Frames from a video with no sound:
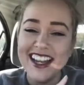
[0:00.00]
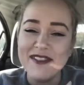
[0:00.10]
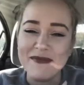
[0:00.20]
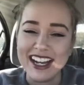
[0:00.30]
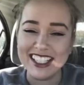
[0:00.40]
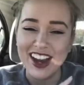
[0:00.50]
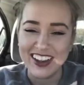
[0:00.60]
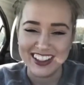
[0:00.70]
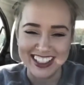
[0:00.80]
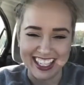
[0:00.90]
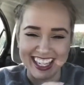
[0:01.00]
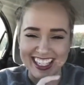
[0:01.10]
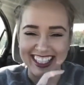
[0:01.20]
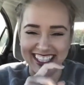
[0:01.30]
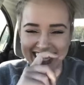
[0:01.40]
My daughter's
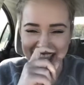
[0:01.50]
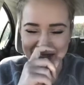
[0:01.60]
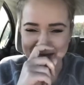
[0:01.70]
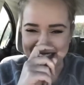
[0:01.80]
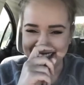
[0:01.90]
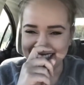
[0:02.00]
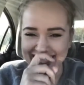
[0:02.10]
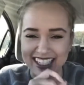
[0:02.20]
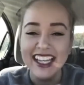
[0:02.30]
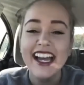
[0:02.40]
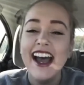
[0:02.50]
giggling in the backseat.